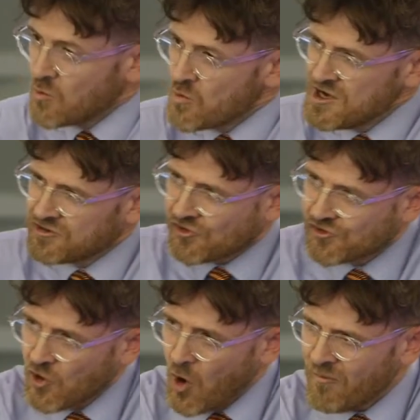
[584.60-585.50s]
We need to
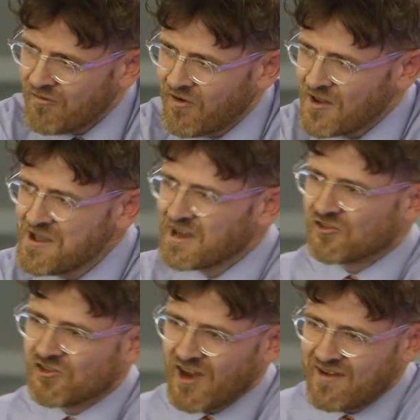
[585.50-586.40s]
stop funding
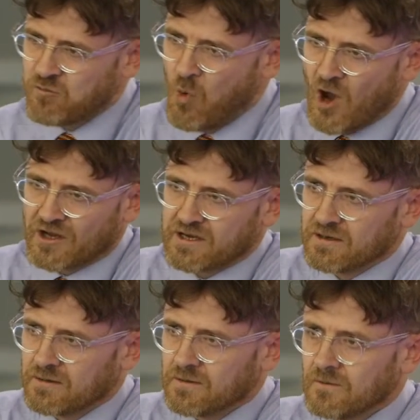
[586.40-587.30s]
safe work.
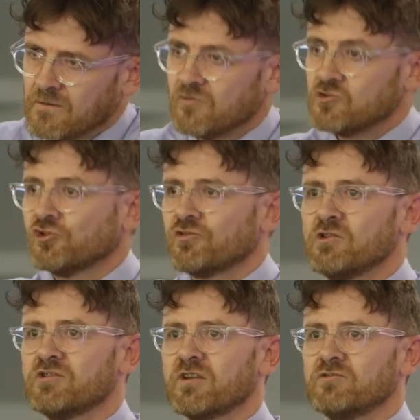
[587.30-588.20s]
Joseph
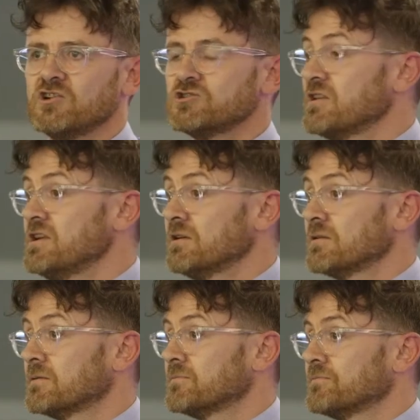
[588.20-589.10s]
Rowntree Foundation are here?
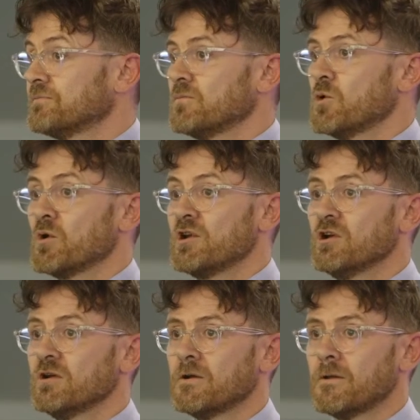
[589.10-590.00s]
They were
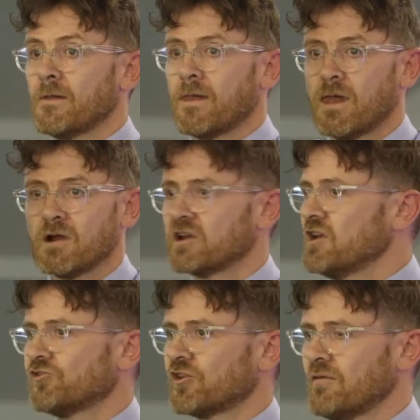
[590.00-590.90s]
here.
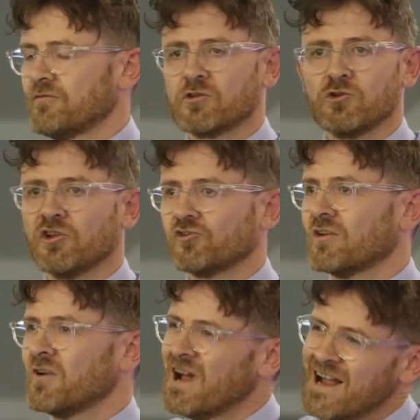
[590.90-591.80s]
Great stuff, great
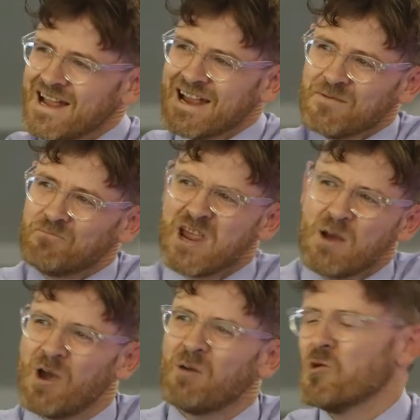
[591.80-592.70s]
stuff. Be
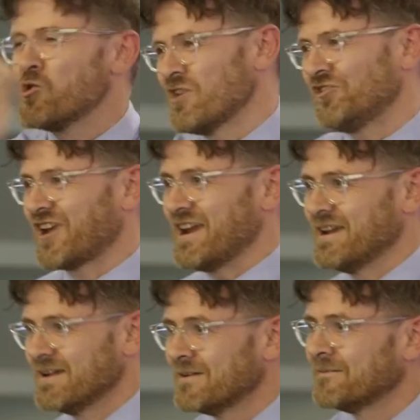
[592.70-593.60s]
a bit more risky.
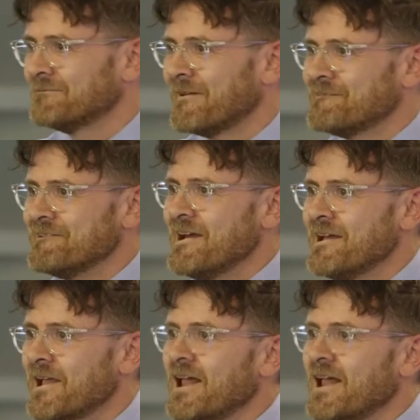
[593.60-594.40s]
Yeah?